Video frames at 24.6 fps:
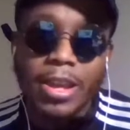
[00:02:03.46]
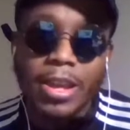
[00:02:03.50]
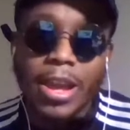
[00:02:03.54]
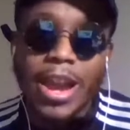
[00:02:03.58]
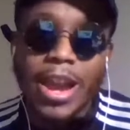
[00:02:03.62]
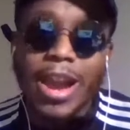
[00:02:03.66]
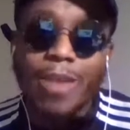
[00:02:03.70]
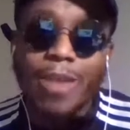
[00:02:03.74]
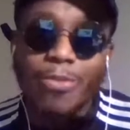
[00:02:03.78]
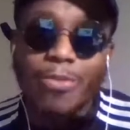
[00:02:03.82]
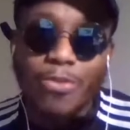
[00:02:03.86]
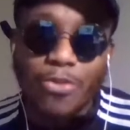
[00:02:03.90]

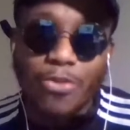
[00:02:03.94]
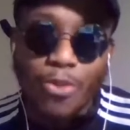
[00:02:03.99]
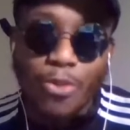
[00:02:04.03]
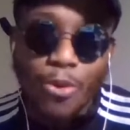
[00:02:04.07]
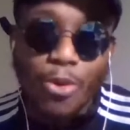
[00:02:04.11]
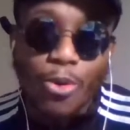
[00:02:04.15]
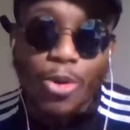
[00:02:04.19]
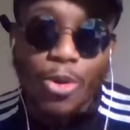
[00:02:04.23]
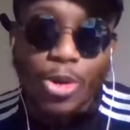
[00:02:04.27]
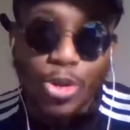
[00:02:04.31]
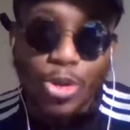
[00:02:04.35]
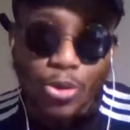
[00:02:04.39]
I'm
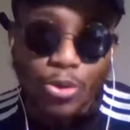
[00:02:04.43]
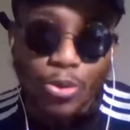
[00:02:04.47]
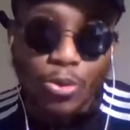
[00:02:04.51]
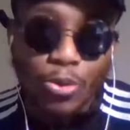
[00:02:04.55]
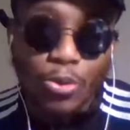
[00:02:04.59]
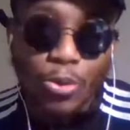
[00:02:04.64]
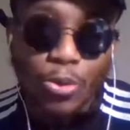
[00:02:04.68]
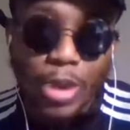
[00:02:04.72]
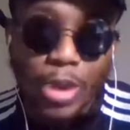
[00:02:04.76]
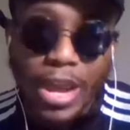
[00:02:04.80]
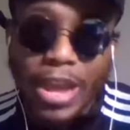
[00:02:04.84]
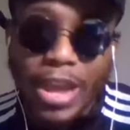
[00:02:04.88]
for
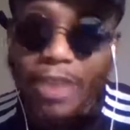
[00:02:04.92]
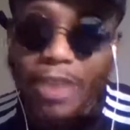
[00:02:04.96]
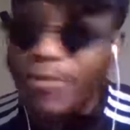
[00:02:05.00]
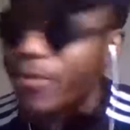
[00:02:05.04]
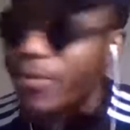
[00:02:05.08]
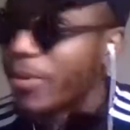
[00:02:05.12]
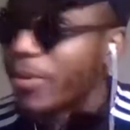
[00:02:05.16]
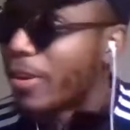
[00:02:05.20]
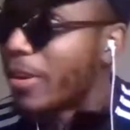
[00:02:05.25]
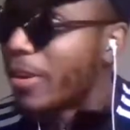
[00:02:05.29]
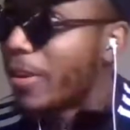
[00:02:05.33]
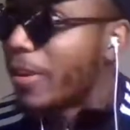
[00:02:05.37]
you
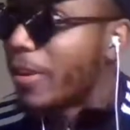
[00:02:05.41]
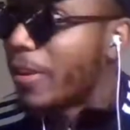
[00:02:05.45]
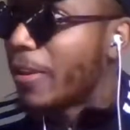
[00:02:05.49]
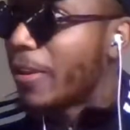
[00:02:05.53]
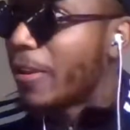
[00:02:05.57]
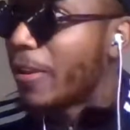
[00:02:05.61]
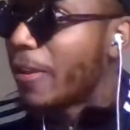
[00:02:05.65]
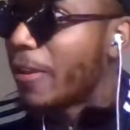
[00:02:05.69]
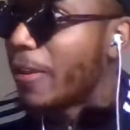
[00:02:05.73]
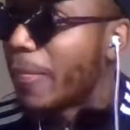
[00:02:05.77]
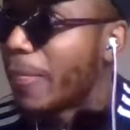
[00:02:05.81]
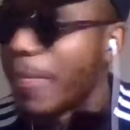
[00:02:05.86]

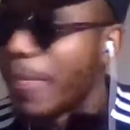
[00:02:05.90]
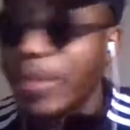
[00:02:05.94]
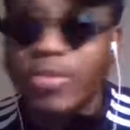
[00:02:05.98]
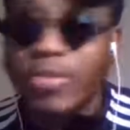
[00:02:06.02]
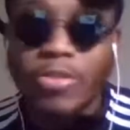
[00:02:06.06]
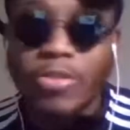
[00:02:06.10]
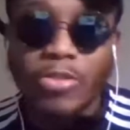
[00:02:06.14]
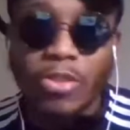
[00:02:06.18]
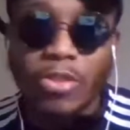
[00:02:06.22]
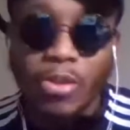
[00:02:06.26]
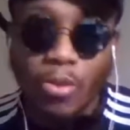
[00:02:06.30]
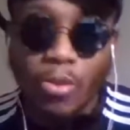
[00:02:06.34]
this
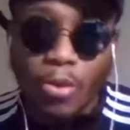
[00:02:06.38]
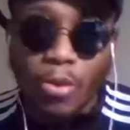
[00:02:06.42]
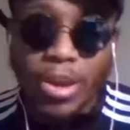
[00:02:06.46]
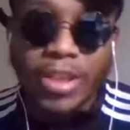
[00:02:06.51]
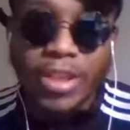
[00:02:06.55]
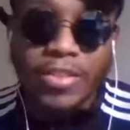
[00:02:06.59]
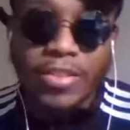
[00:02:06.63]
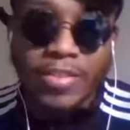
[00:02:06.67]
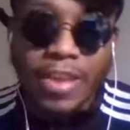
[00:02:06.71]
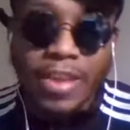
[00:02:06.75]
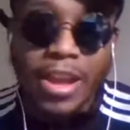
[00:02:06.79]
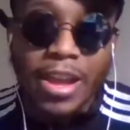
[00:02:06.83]
is a
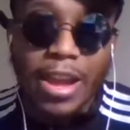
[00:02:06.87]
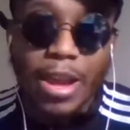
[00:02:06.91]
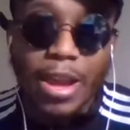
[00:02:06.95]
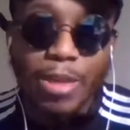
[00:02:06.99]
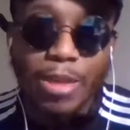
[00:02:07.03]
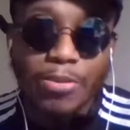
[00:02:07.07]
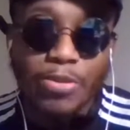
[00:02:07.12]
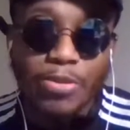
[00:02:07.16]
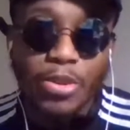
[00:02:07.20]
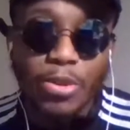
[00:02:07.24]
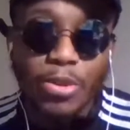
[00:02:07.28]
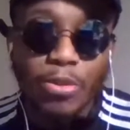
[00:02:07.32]
great
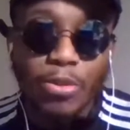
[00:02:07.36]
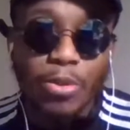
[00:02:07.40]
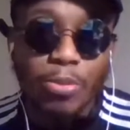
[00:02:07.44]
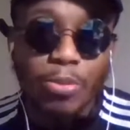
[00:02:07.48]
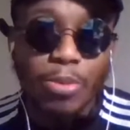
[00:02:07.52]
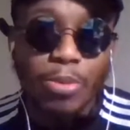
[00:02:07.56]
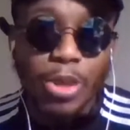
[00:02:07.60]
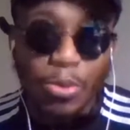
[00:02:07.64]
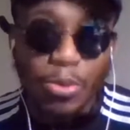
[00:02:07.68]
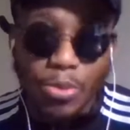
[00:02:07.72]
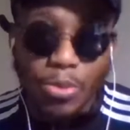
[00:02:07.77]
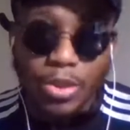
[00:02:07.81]
time for you to
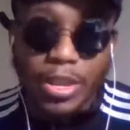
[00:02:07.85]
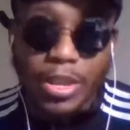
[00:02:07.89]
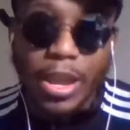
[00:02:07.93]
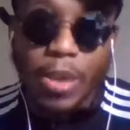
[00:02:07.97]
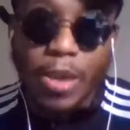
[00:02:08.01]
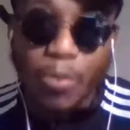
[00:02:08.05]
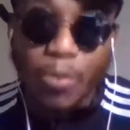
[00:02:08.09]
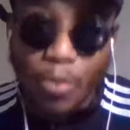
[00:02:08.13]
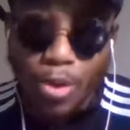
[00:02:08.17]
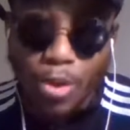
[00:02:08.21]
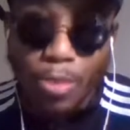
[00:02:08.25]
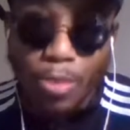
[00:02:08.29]
be with
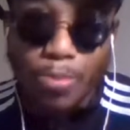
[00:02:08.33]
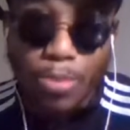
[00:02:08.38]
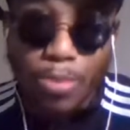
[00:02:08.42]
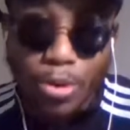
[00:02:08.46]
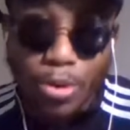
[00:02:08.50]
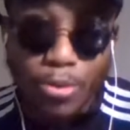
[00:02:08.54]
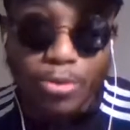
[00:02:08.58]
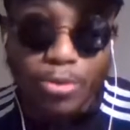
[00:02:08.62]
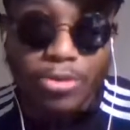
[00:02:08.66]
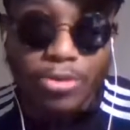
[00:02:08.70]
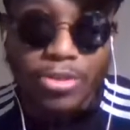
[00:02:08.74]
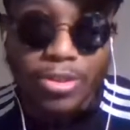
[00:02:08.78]
that one
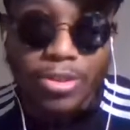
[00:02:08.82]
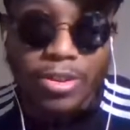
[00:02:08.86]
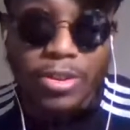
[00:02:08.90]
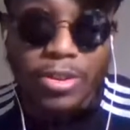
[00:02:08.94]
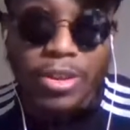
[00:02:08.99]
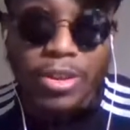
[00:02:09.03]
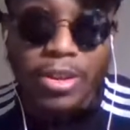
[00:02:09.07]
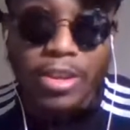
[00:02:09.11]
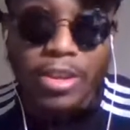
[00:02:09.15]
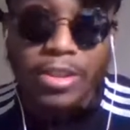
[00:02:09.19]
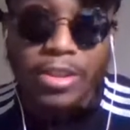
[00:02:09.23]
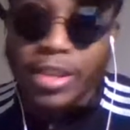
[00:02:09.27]
person
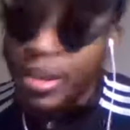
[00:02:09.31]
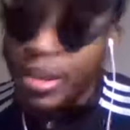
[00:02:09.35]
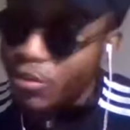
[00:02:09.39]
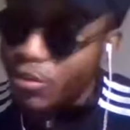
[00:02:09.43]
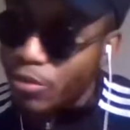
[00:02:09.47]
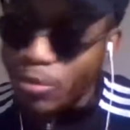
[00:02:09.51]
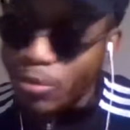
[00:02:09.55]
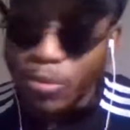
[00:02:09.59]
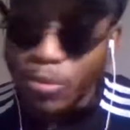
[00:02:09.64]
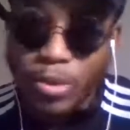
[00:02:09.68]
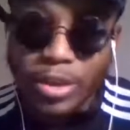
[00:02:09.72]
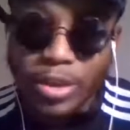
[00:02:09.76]
that
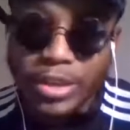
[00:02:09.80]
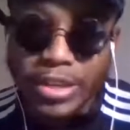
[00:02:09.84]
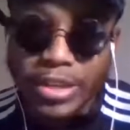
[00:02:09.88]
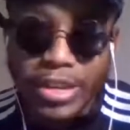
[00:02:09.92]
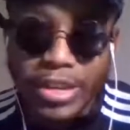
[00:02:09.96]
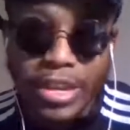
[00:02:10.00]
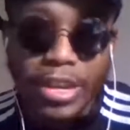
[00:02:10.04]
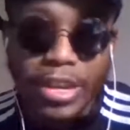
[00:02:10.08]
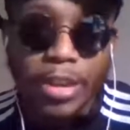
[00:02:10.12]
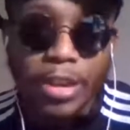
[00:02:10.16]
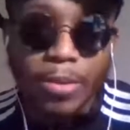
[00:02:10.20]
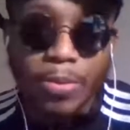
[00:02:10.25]
you really
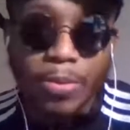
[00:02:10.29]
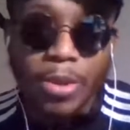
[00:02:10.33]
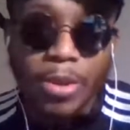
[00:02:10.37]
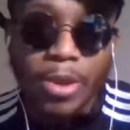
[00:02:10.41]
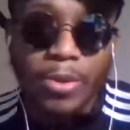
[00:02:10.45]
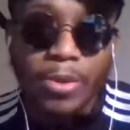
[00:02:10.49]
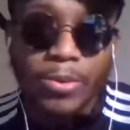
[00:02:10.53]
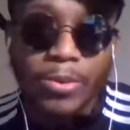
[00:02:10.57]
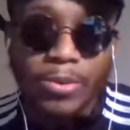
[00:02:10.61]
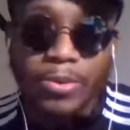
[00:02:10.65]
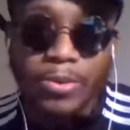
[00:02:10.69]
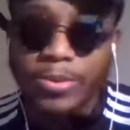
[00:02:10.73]
care about.
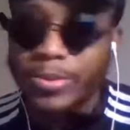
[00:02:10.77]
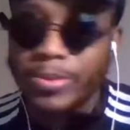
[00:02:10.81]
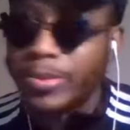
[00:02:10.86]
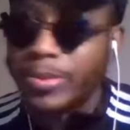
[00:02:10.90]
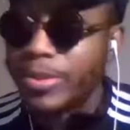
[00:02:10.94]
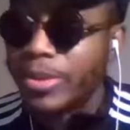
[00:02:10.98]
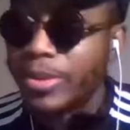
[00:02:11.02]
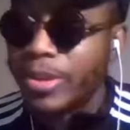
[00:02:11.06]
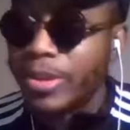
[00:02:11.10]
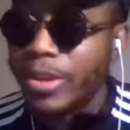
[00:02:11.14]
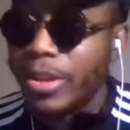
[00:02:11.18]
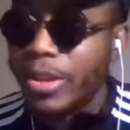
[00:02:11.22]

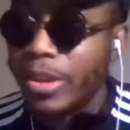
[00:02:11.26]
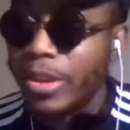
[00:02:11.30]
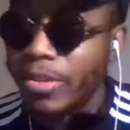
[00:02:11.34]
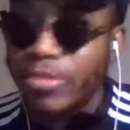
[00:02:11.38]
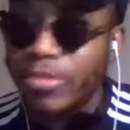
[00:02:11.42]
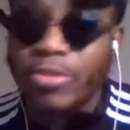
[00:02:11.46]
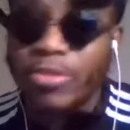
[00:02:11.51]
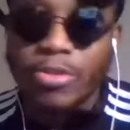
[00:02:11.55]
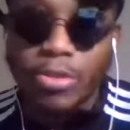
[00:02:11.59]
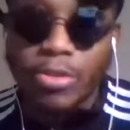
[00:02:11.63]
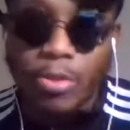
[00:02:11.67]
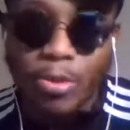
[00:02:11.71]
This
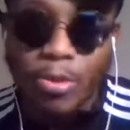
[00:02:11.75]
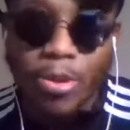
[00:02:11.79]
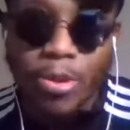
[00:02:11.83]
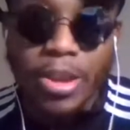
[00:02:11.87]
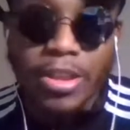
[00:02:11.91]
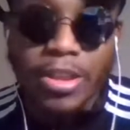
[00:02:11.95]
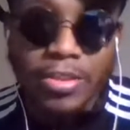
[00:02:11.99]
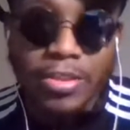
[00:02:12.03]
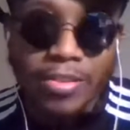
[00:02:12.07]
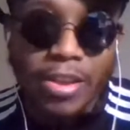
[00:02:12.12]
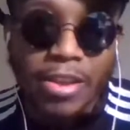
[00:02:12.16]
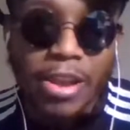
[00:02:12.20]
is a
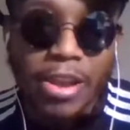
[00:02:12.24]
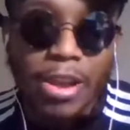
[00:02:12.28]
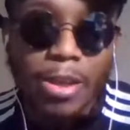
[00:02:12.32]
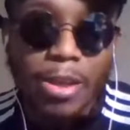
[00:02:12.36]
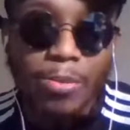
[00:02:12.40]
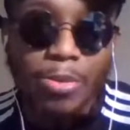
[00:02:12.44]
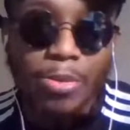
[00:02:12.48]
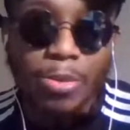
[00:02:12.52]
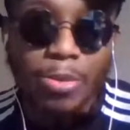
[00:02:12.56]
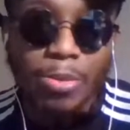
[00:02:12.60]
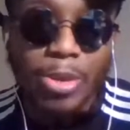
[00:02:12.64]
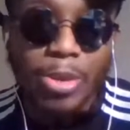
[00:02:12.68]
great
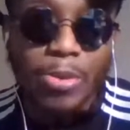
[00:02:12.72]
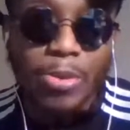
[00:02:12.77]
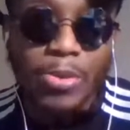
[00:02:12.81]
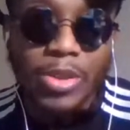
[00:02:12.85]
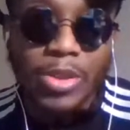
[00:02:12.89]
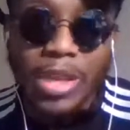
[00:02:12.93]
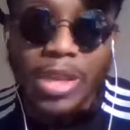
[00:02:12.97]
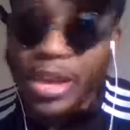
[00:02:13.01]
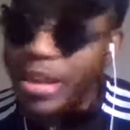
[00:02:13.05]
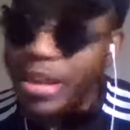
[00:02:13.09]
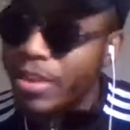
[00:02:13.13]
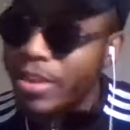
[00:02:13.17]
time to be with
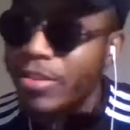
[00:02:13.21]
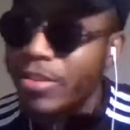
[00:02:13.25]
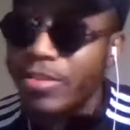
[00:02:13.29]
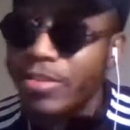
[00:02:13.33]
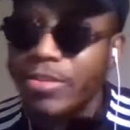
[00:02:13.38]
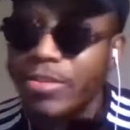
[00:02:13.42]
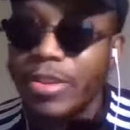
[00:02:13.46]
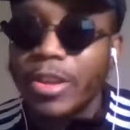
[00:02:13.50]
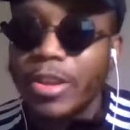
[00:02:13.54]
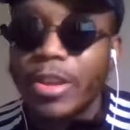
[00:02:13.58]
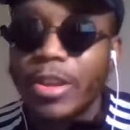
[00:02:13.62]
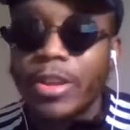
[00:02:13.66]
that,
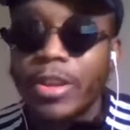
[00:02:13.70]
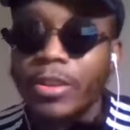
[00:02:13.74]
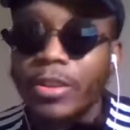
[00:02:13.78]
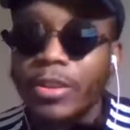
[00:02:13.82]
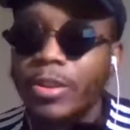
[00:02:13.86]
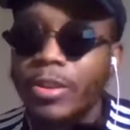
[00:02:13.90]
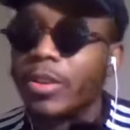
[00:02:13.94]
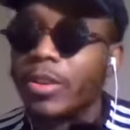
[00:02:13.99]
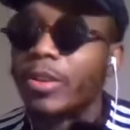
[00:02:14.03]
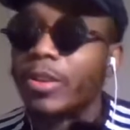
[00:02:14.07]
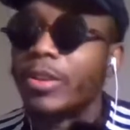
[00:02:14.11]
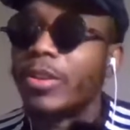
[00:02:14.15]
because
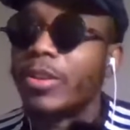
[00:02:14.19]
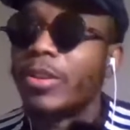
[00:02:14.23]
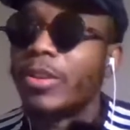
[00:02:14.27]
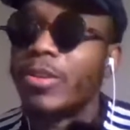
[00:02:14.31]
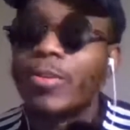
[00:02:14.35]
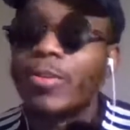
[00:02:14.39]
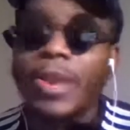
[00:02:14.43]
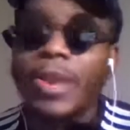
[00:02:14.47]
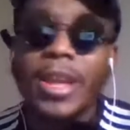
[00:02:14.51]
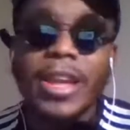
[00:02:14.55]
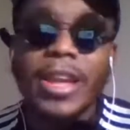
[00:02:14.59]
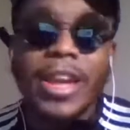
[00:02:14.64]
look,
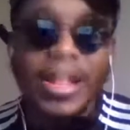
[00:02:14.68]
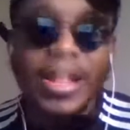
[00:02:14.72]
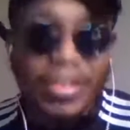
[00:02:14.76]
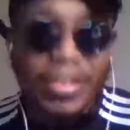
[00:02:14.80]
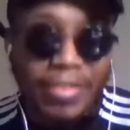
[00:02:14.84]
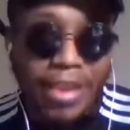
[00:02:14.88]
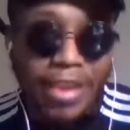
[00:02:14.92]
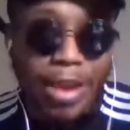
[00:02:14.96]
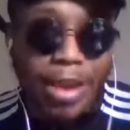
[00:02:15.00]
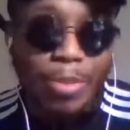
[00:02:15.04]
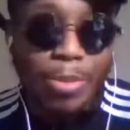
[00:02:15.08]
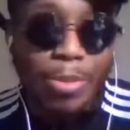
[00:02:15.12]
you ain't got
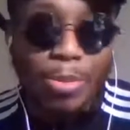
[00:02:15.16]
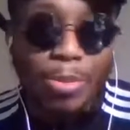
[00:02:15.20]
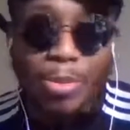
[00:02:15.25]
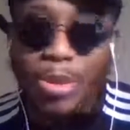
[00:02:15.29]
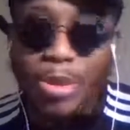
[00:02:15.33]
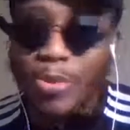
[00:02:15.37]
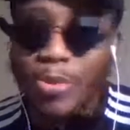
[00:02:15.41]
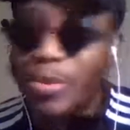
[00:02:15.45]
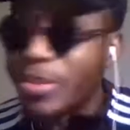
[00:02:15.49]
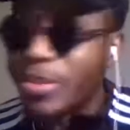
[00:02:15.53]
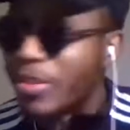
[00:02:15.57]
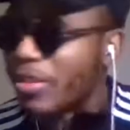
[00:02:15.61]
time to
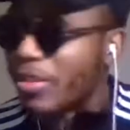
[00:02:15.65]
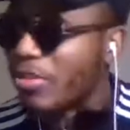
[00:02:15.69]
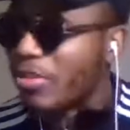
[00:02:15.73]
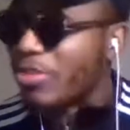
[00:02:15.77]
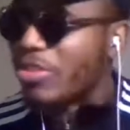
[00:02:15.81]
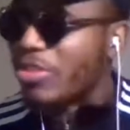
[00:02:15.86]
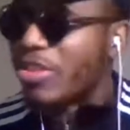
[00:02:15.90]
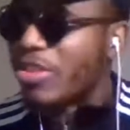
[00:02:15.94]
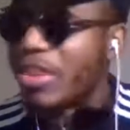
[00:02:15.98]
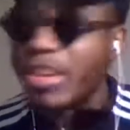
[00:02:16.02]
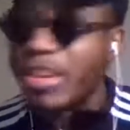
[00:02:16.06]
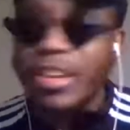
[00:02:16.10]
be with
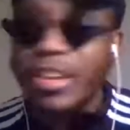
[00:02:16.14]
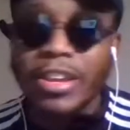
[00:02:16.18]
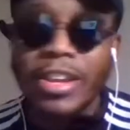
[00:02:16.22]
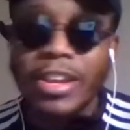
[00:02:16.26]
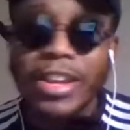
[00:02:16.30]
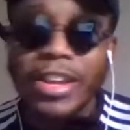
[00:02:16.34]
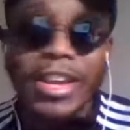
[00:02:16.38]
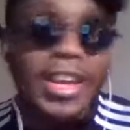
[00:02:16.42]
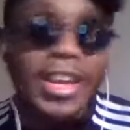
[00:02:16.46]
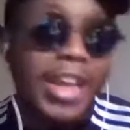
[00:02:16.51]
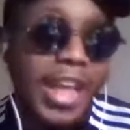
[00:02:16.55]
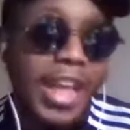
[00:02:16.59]
this chick and
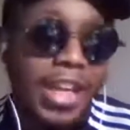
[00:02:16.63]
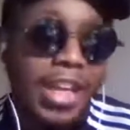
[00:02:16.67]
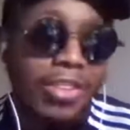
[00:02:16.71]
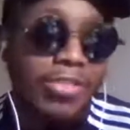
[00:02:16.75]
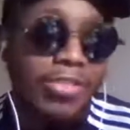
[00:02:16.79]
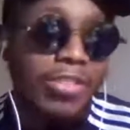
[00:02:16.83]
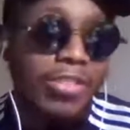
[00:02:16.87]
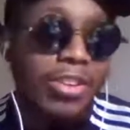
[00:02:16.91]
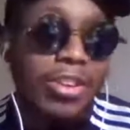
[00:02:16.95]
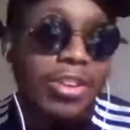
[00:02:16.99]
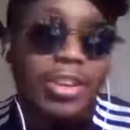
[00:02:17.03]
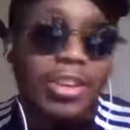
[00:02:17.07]
then that
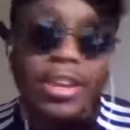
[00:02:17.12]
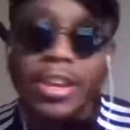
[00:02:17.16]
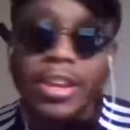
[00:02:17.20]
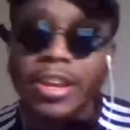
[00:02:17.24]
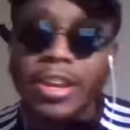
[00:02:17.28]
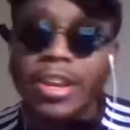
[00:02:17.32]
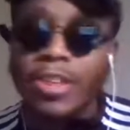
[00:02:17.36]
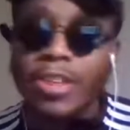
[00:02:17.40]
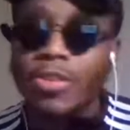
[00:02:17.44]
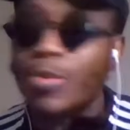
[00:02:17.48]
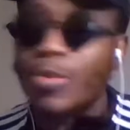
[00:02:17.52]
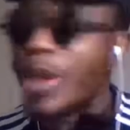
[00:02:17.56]
chick and
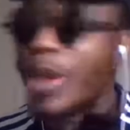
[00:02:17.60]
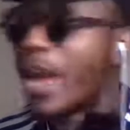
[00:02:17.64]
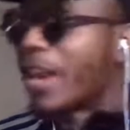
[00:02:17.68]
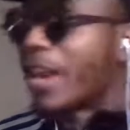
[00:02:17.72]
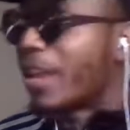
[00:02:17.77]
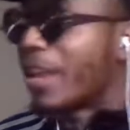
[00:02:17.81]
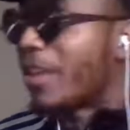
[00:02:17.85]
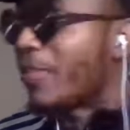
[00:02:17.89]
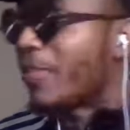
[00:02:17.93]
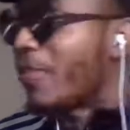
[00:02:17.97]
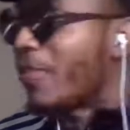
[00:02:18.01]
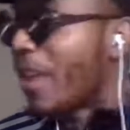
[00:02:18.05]
then you got to
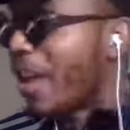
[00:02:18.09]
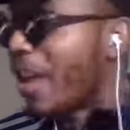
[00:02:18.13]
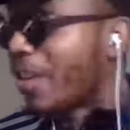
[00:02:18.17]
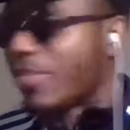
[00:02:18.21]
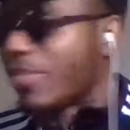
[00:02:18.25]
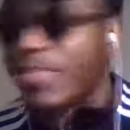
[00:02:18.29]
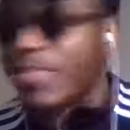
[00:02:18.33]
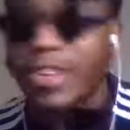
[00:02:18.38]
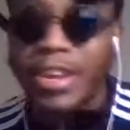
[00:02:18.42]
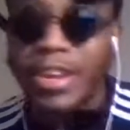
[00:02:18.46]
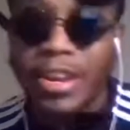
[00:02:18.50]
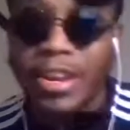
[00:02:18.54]
get
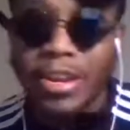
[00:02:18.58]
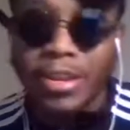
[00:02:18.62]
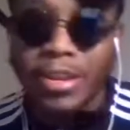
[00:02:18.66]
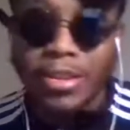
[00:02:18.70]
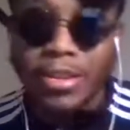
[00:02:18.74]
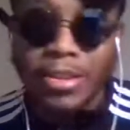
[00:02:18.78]
vaccinated.